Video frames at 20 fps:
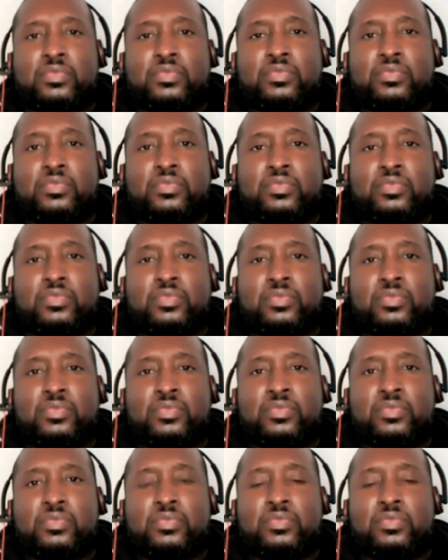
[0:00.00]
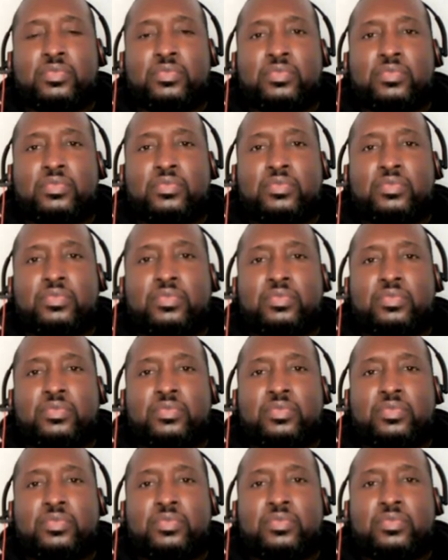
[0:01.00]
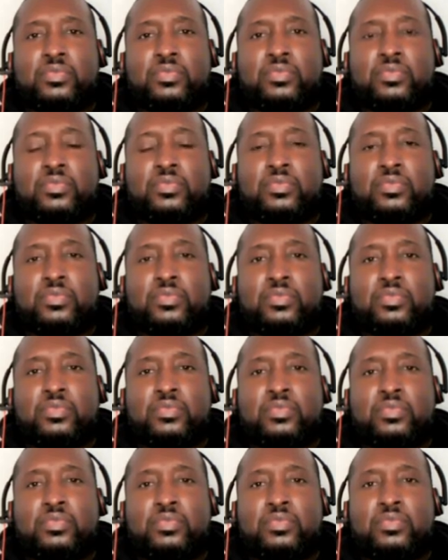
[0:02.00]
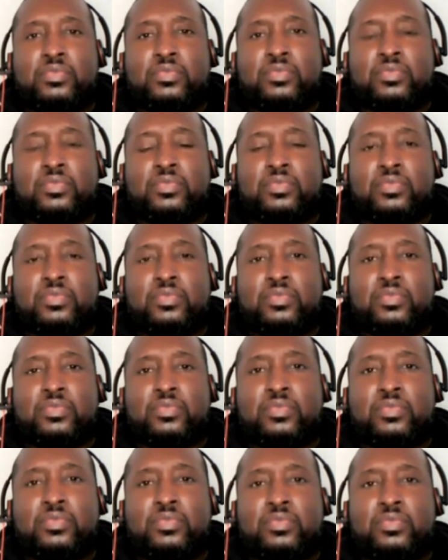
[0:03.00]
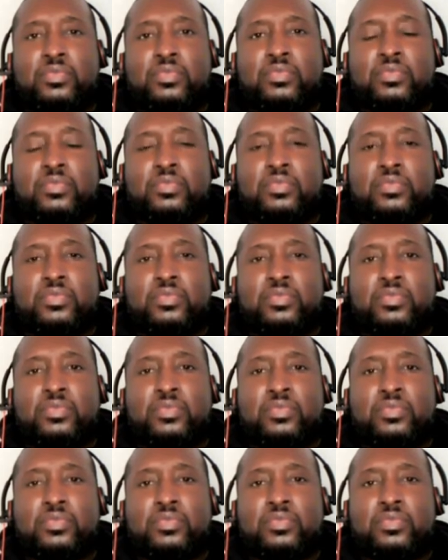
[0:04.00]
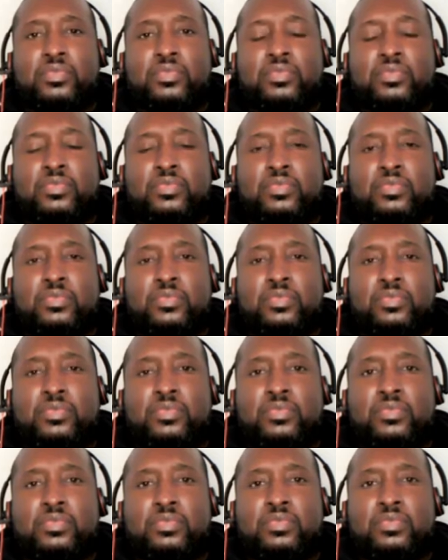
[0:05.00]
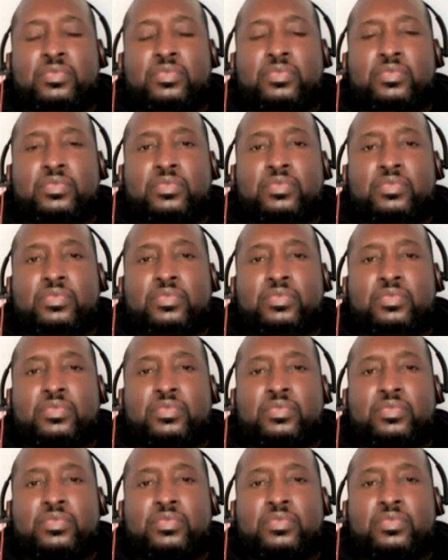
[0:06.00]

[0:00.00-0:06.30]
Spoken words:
(silent)